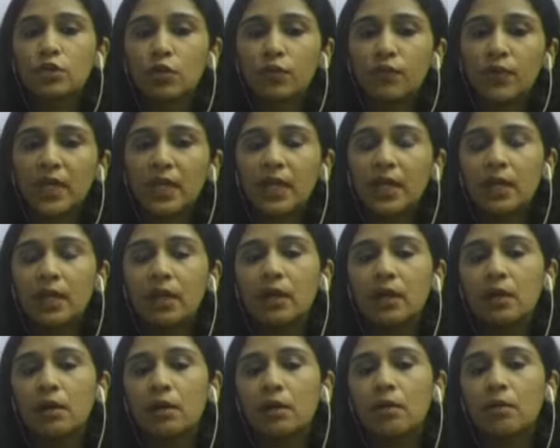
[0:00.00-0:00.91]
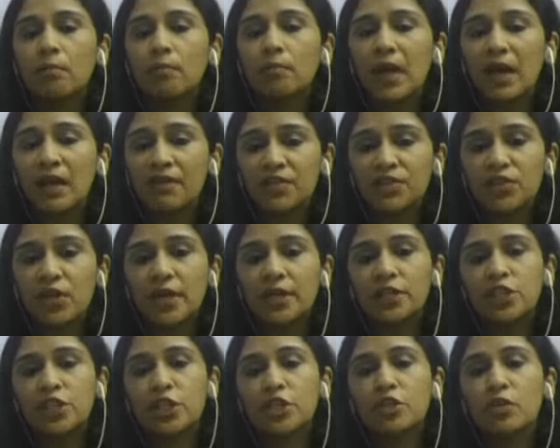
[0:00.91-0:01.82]
So we have a
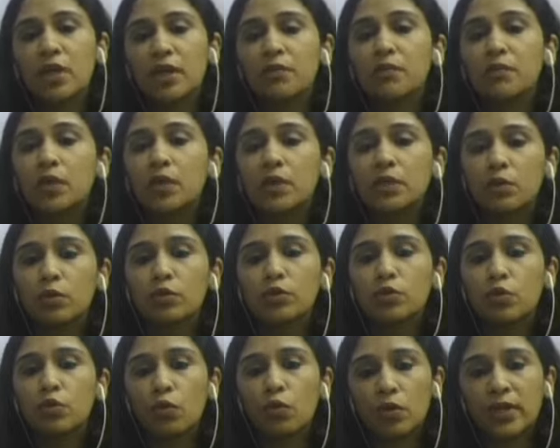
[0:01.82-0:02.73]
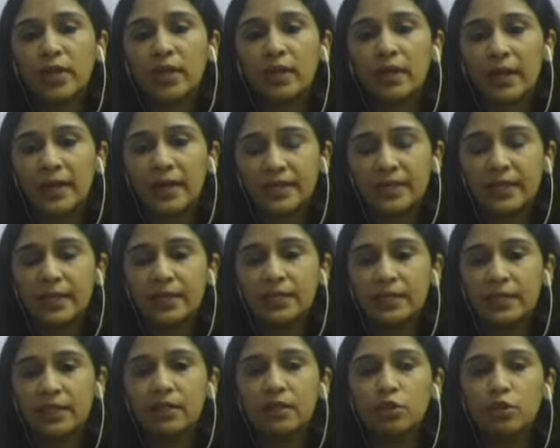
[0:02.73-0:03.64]
strategy to convert those older
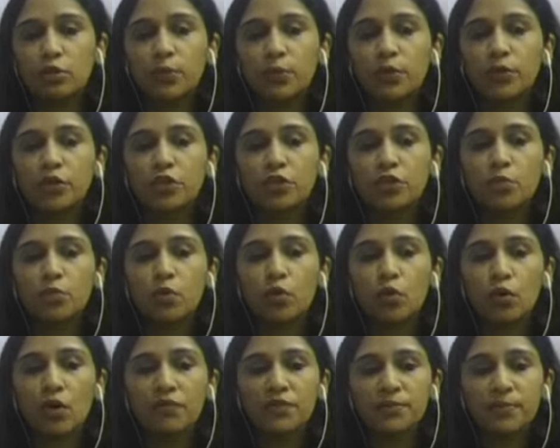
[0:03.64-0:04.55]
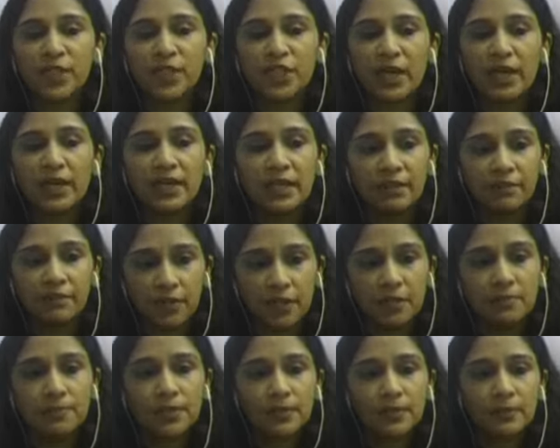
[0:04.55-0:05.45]
assets to produce more of specialty
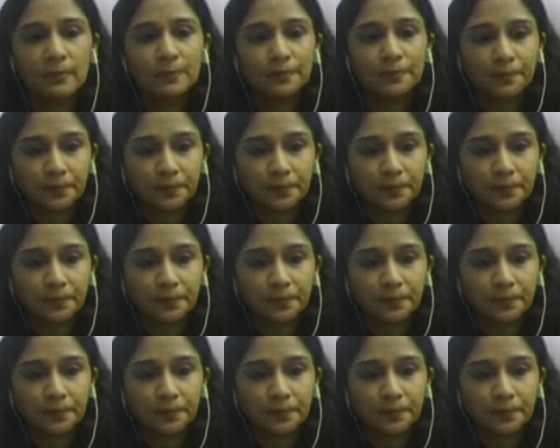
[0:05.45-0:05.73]
films.